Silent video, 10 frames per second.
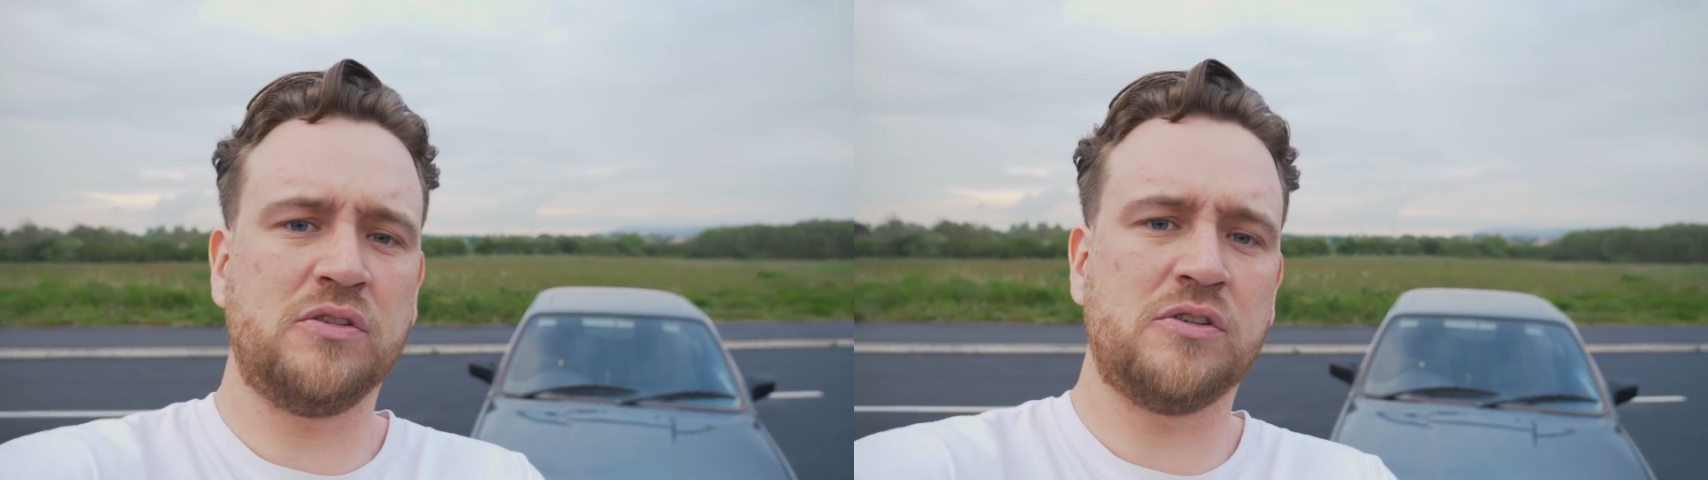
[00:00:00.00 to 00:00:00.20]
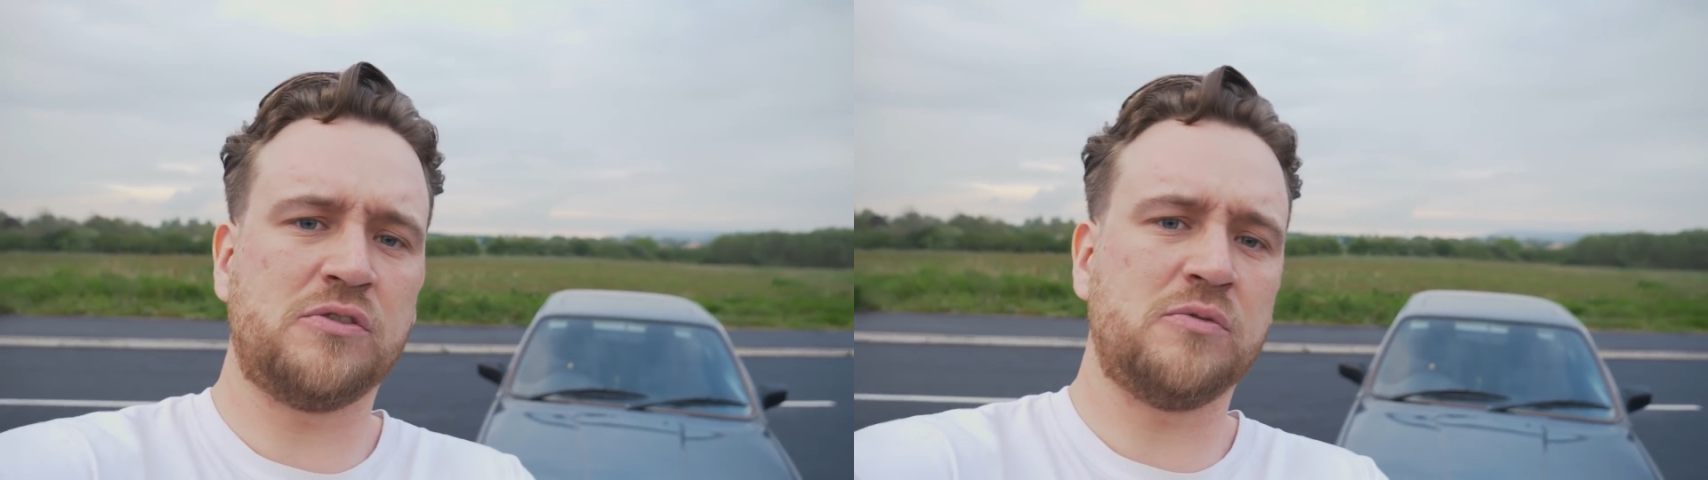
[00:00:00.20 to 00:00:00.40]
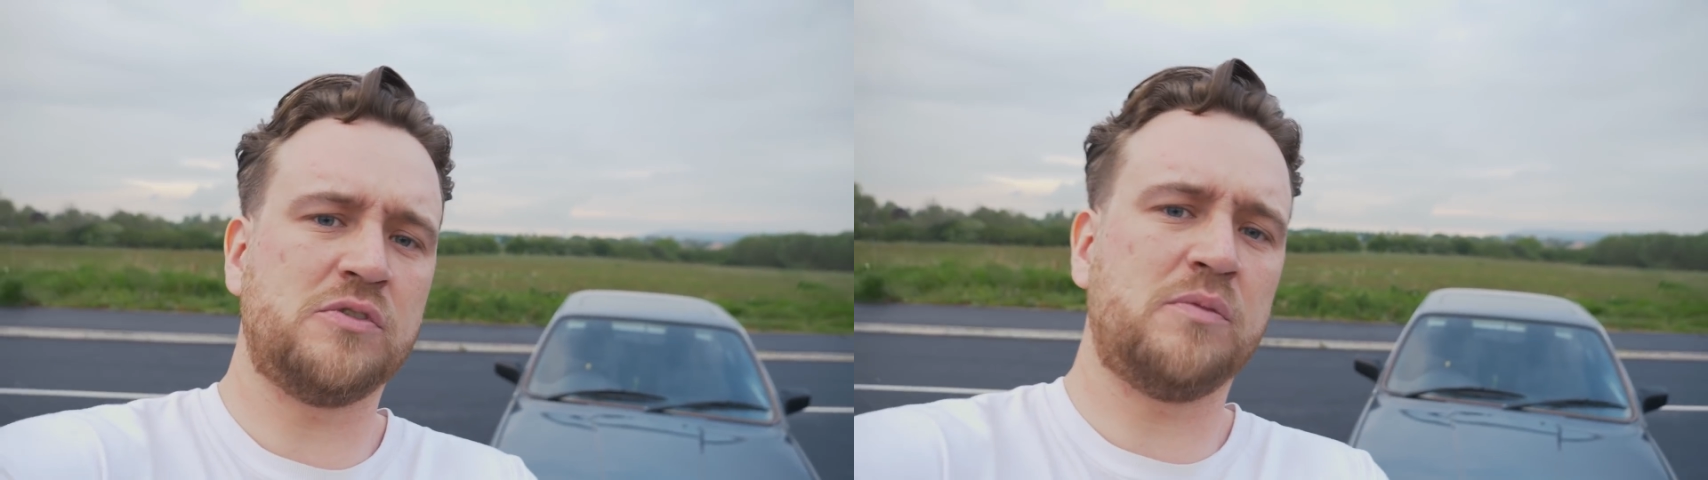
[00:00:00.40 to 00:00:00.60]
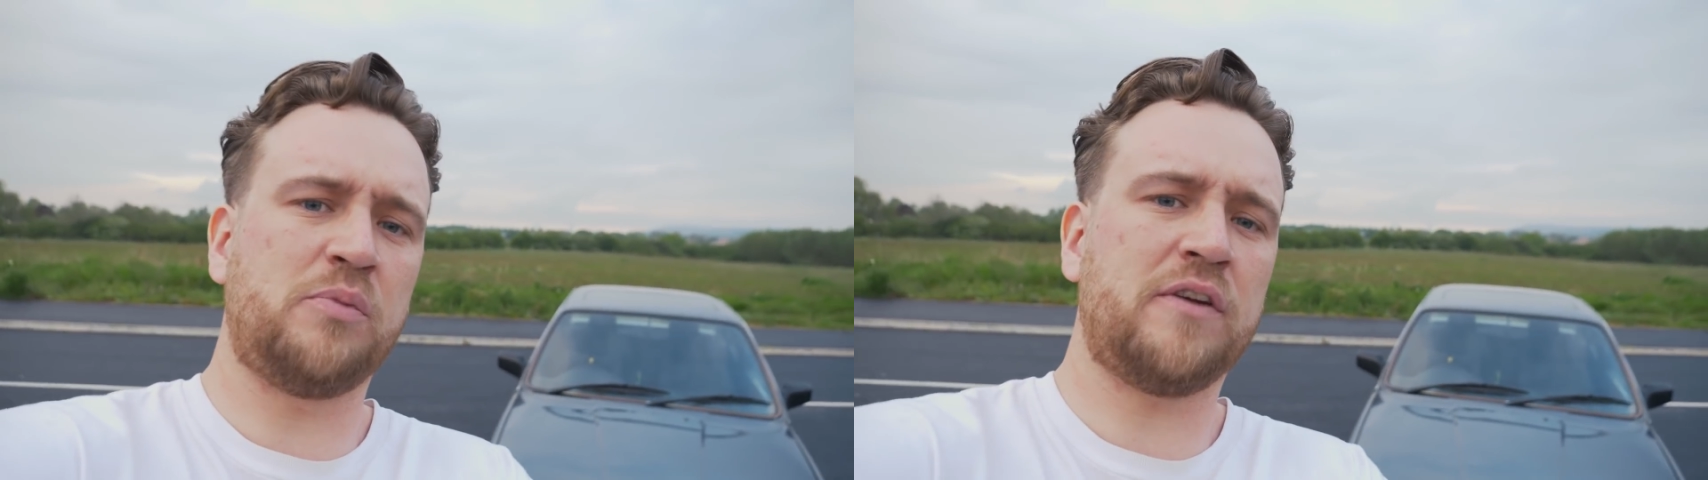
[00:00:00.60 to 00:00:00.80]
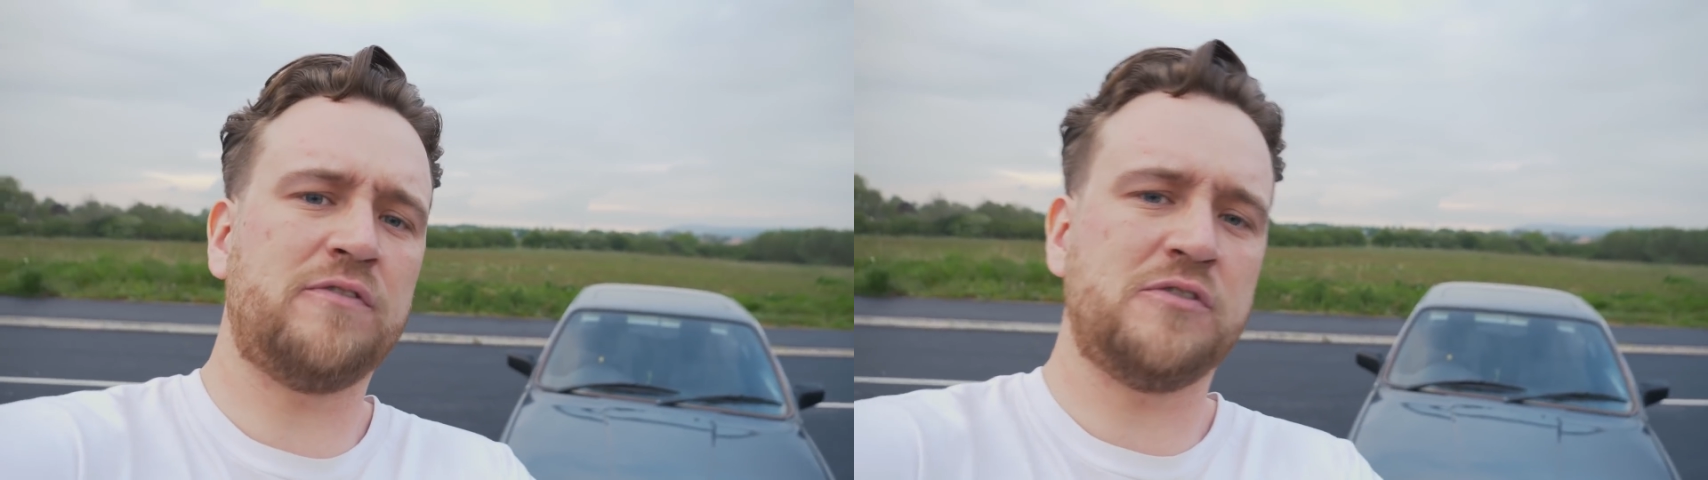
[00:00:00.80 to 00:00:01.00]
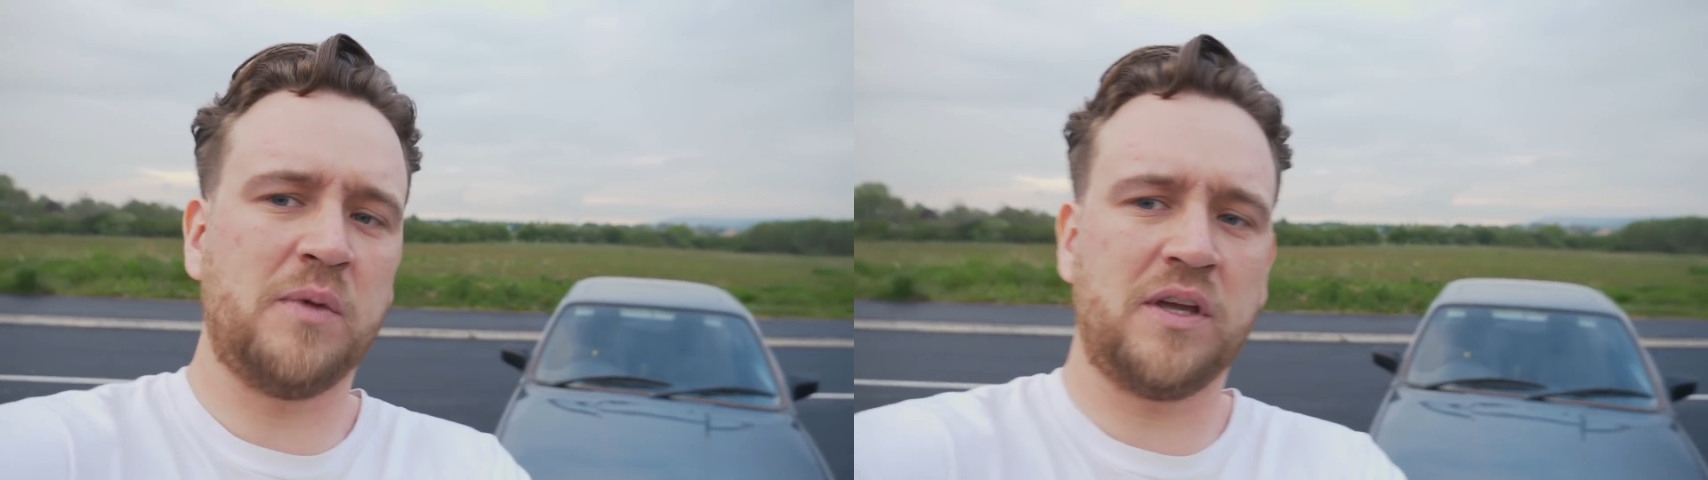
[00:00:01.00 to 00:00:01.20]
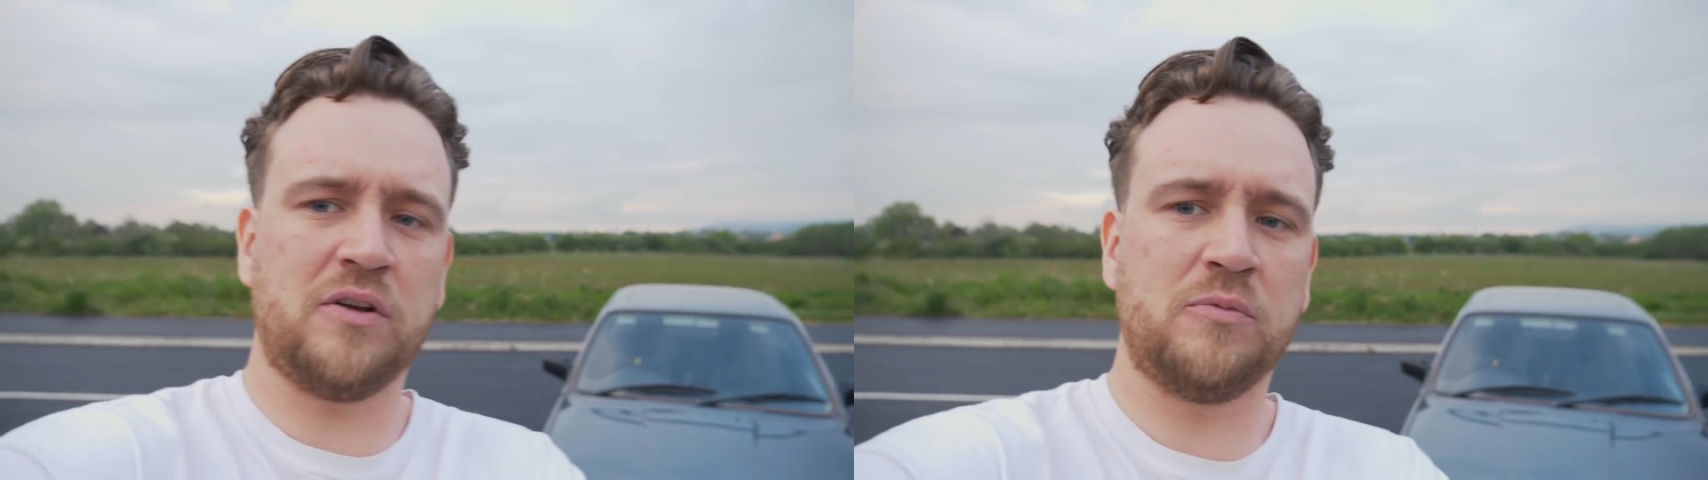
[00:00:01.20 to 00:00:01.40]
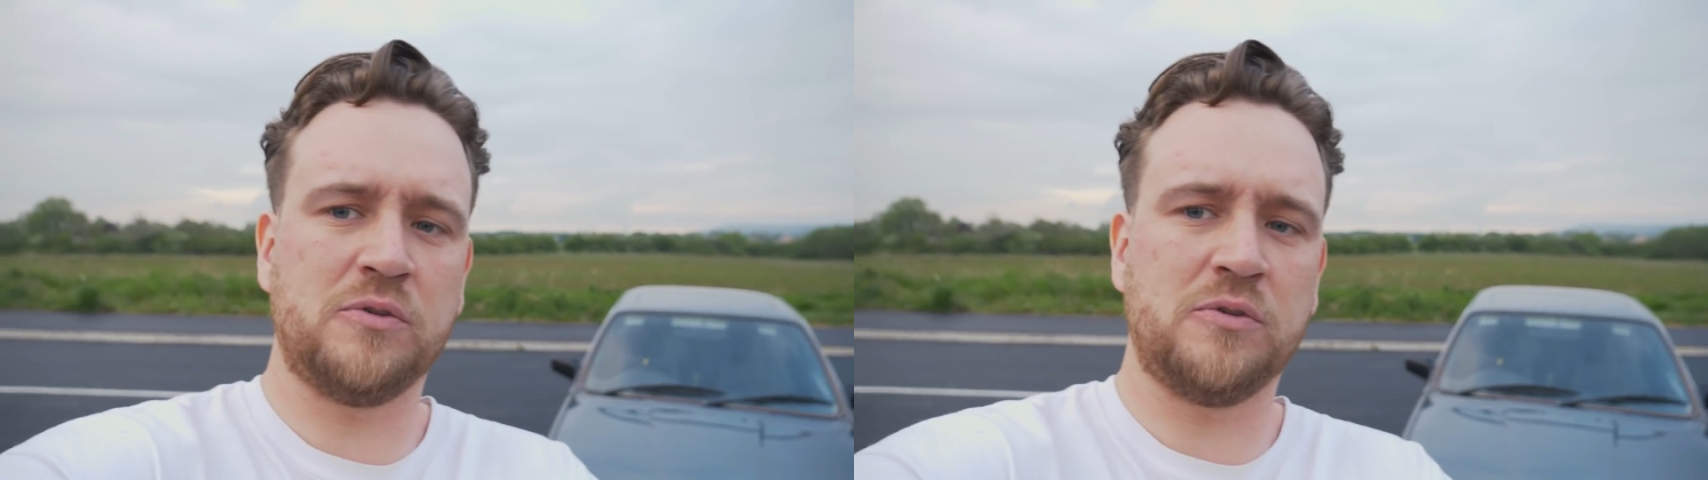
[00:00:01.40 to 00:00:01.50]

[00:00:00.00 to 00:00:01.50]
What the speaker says: because there was a breakfast meet on,